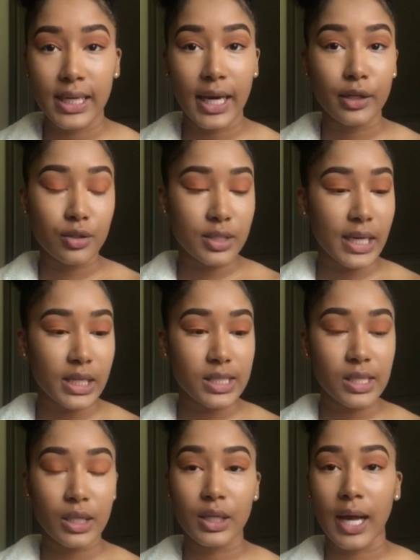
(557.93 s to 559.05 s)
I use that
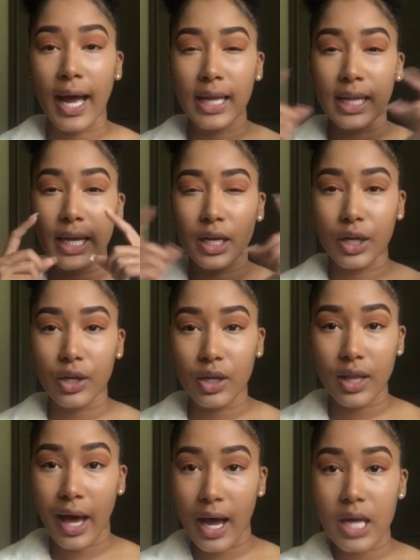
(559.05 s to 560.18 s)
concealer to highlight under
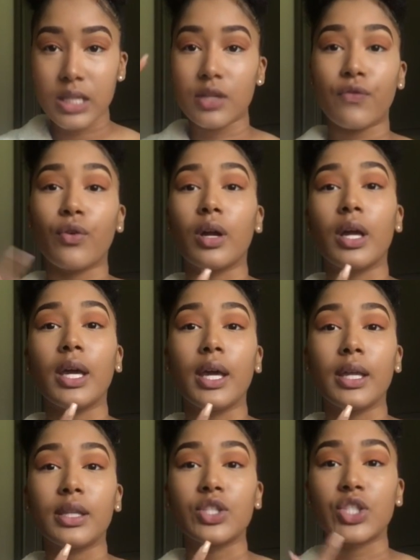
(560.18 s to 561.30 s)
the eyes, the
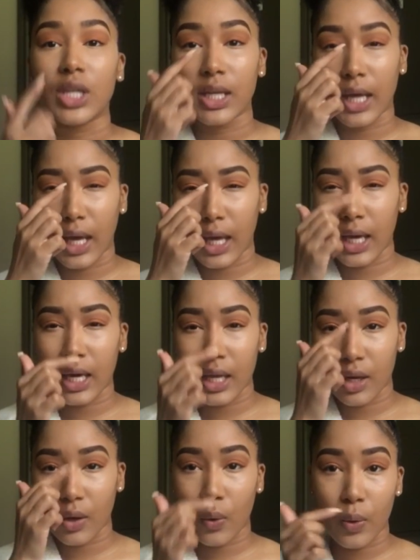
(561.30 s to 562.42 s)
forehead, the chin,
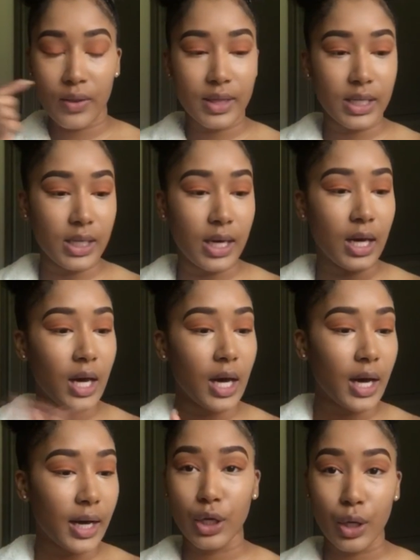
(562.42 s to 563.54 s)
and on the
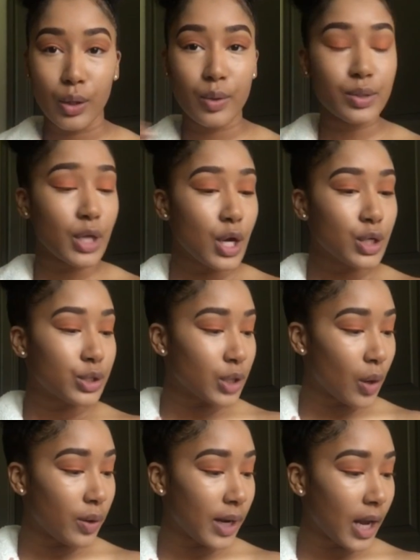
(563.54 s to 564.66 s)
nose.
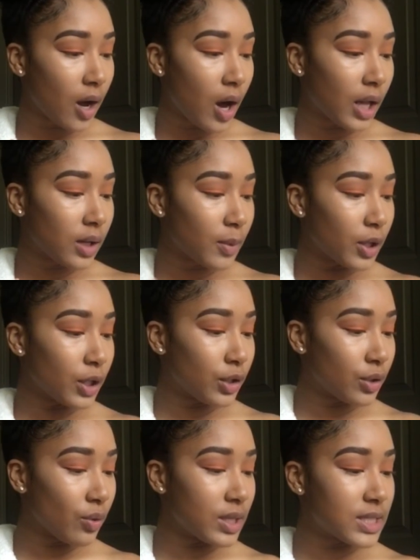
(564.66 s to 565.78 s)
So now all I'm gonna
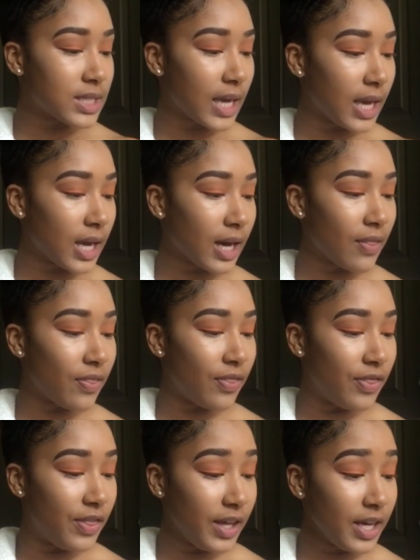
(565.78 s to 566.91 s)
do is take
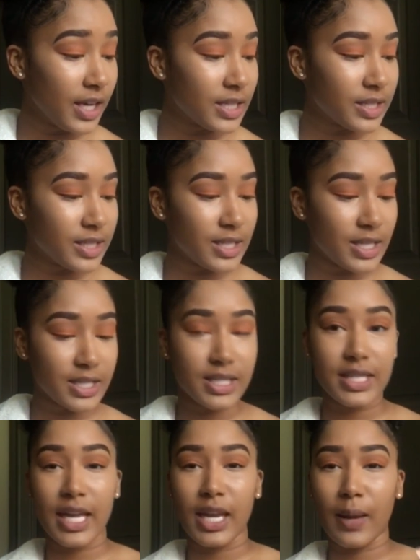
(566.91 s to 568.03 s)
this
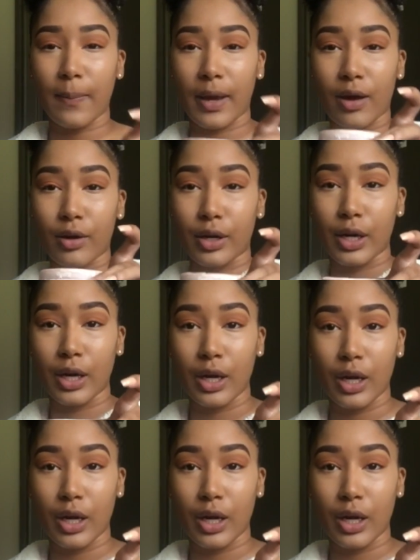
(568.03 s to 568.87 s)
setting powder.